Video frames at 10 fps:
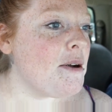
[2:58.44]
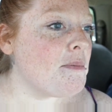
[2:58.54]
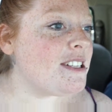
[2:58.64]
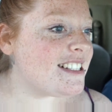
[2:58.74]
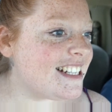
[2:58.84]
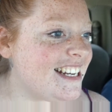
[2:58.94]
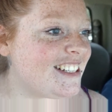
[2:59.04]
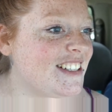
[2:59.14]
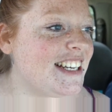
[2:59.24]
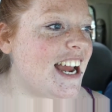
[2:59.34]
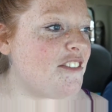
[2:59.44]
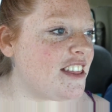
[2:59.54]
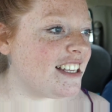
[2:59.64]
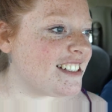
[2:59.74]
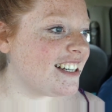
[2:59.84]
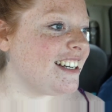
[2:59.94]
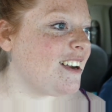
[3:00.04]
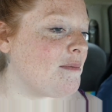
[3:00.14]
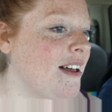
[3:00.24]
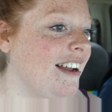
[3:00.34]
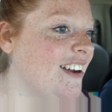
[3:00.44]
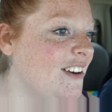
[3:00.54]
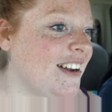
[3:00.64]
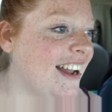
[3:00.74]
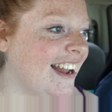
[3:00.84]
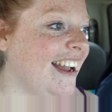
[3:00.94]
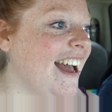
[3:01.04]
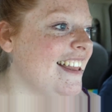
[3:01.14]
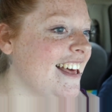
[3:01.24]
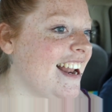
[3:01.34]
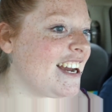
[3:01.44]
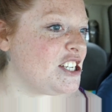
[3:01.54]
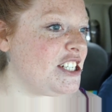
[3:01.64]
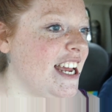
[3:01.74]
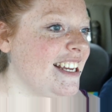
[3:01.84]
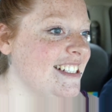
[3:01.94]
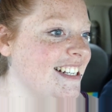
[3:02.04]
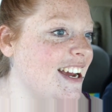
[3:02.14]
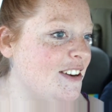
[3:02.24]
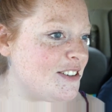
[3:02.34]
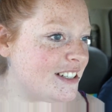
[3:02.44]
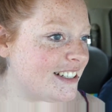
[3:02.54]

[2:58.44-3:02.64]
puts the needle in, everything's good. I'm like, okay. And then as she takes it out,